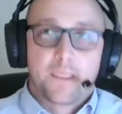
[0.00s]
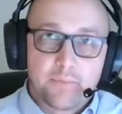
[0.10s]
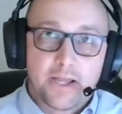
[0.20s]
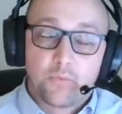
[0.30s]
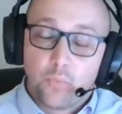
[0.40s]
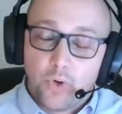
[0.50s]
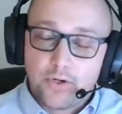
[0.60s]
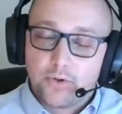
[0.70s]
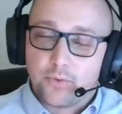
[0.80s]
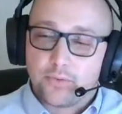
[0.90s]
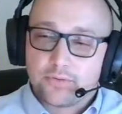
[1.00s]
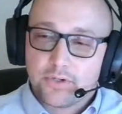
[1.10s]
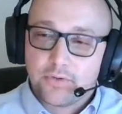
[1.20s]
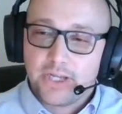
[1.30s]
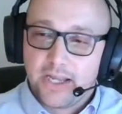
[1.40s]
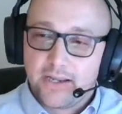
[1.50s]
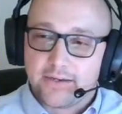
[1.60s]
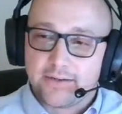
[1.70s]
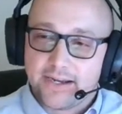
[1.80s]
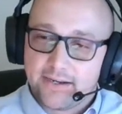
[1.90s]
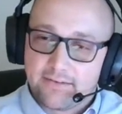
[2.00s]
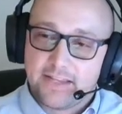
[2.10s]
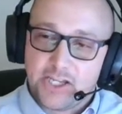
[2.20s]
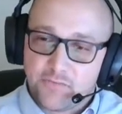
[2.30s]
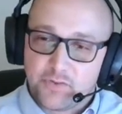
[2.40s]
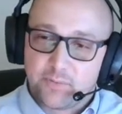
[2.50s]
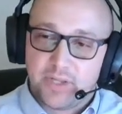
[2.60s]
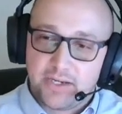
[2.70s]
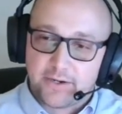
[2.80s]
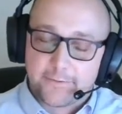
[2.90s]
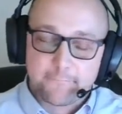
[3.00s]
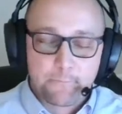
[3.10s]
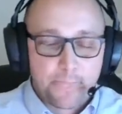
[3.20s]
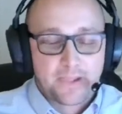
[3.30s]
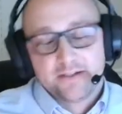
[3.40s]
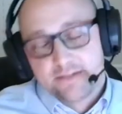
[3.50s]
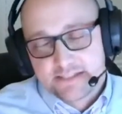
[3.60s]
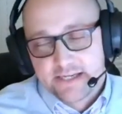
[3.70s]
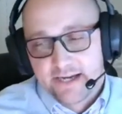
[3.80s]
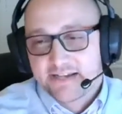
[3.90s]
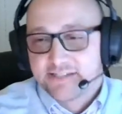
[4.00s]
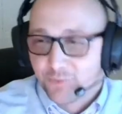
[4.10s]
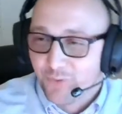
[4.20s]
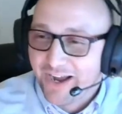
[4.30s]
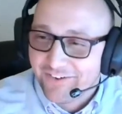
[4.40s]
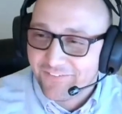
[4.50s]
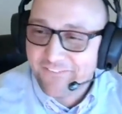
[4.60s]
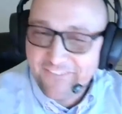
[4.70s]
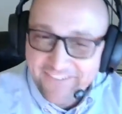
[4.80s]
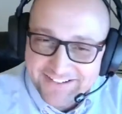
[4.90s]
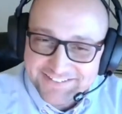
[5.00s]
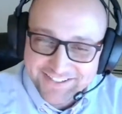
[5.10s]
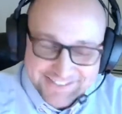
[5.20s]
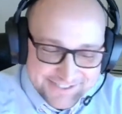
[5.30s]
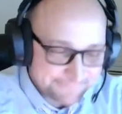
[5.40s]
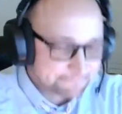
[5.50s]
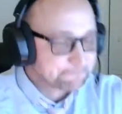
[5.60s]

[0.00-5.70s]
I'm like, whoa, okay. Thank you for the blender. Just kidding. I said, wow, that's awesome.